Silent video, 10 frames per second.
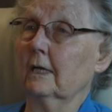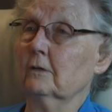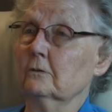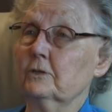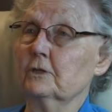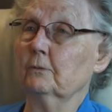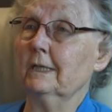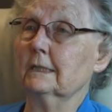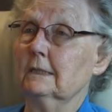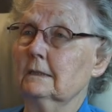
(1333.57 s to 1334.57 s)
I know she
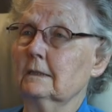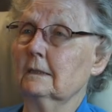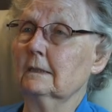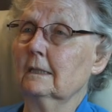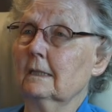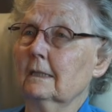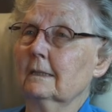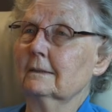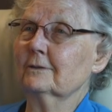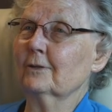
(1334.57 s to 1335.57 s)
read it.
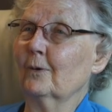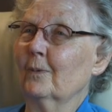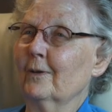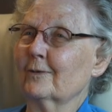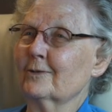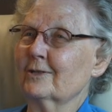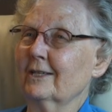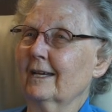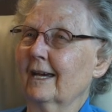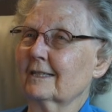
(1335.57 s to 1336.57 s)
So whether
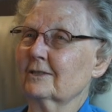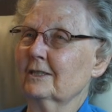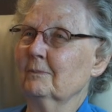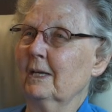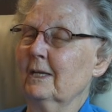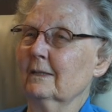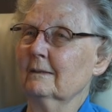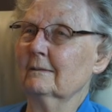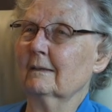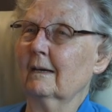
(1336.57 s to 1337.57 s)
she actually made
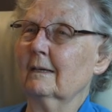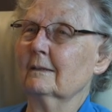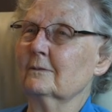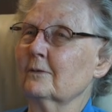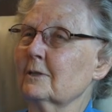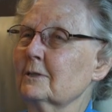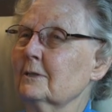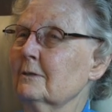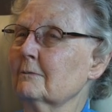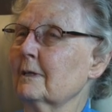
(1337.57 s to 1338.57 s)
a, a
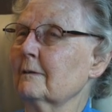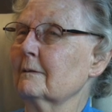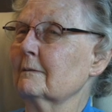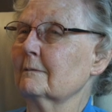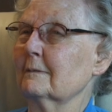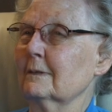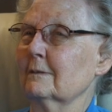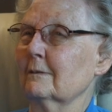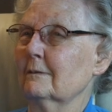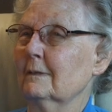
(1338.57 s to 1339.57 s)
conversion or whether, you
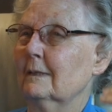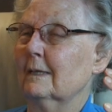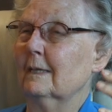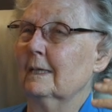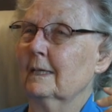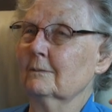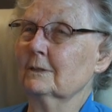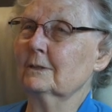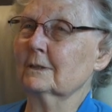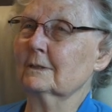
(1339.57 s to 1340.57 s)
know, it
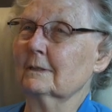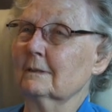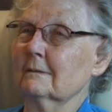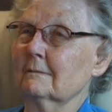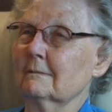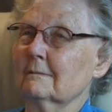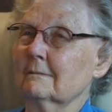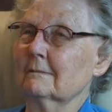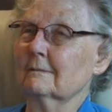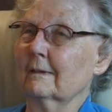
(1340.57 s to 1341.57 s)
was just a,
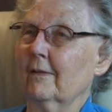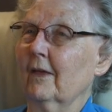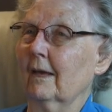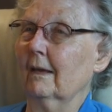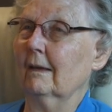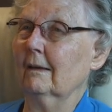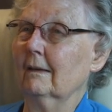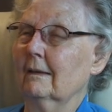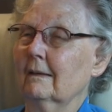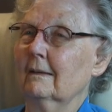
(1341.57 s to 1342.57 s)
a thing.
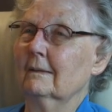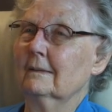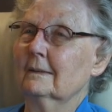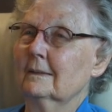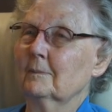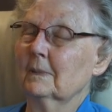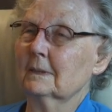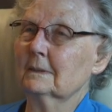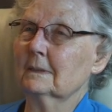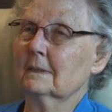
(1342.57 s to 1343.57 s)

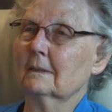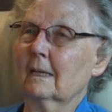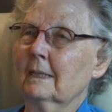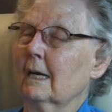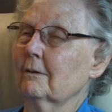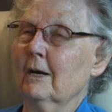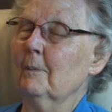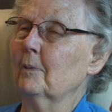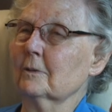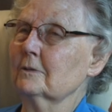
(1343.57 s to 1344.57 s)
But, uh, and now
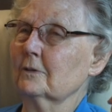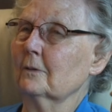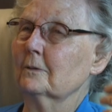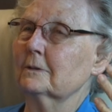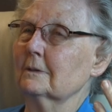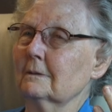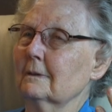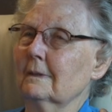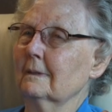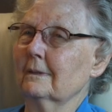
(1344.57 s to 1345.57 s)
Grandpa
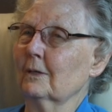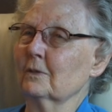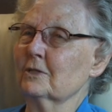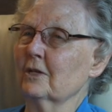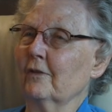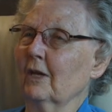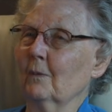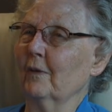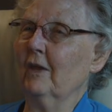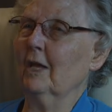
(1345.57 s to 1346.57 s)
Stoltz there was nothing
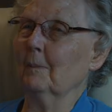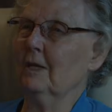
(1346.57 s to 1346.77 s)
with him